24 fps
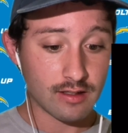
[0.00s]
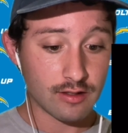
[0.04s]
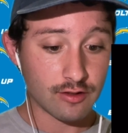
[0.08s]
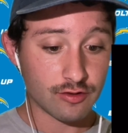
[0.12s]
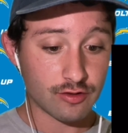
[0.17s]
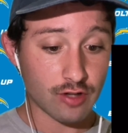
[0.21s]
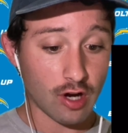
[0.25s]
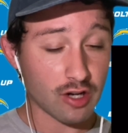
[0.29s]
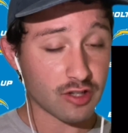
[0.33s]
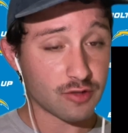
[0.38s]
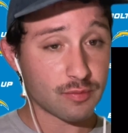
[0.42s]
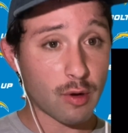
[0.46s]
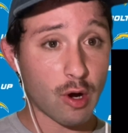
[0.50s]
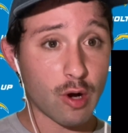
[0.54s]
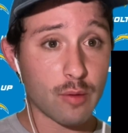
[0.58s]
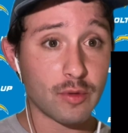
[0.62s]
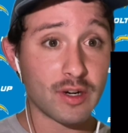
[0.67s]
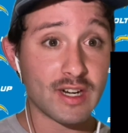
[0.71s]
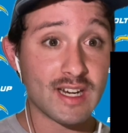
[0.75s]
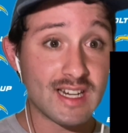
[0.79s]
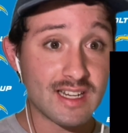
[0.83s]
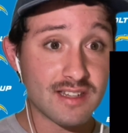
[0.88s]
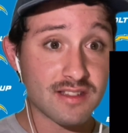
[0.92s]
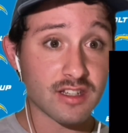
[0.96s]
Josh Palmer
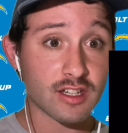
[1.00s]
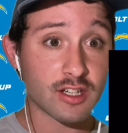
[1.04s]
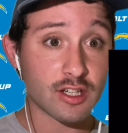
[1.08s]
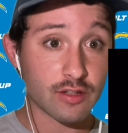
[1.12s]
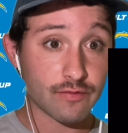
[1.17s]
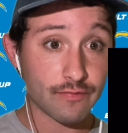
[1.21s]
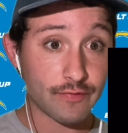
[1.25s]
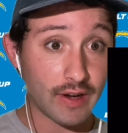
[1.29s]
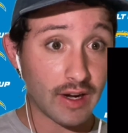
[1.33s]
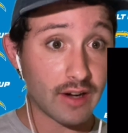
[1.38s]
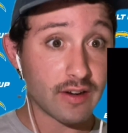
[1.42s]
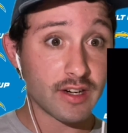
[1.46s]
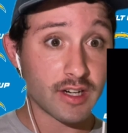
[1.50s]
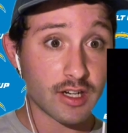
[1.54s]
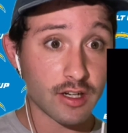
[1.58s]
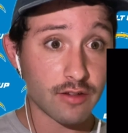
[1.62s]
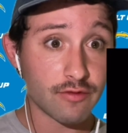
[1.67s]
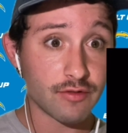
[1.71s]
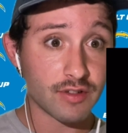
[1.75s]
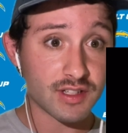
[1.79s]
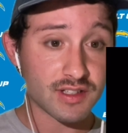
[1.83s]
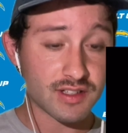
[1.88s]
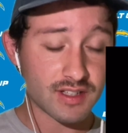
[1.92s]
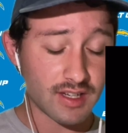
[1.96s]
is a very good
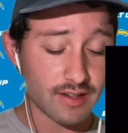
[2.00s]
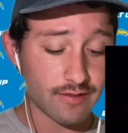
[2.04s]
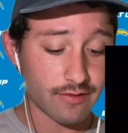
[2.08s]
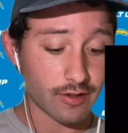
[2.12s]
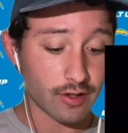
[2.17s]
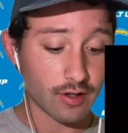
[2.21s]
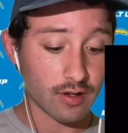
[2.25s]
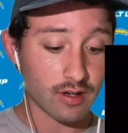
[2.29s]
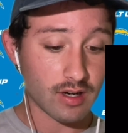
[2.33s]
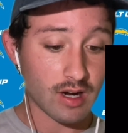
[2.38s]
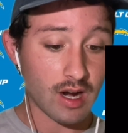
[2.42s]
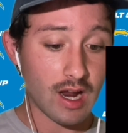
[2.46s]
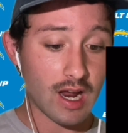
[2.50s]
receiver.